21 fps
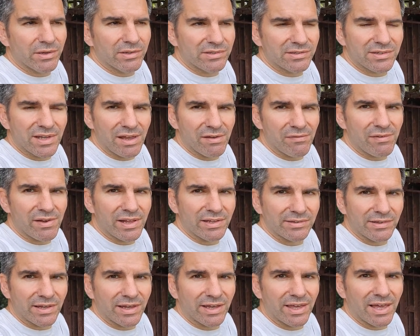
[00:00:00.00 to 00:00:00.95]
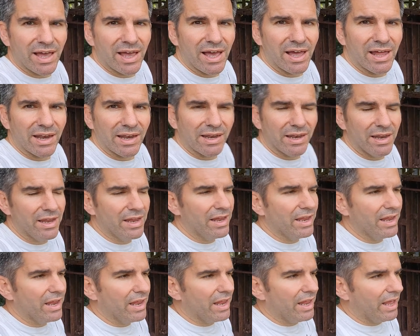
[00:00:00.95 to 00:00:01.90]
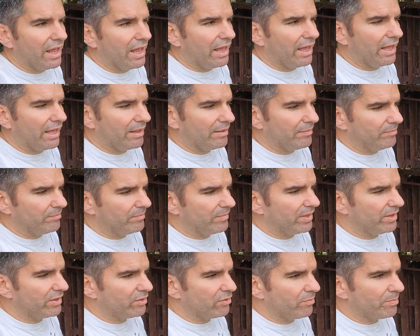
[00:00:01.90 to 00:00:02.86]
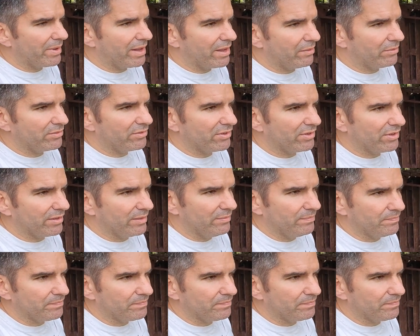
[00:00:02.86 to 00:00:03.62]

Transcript: as safely as I can, and you'll be able to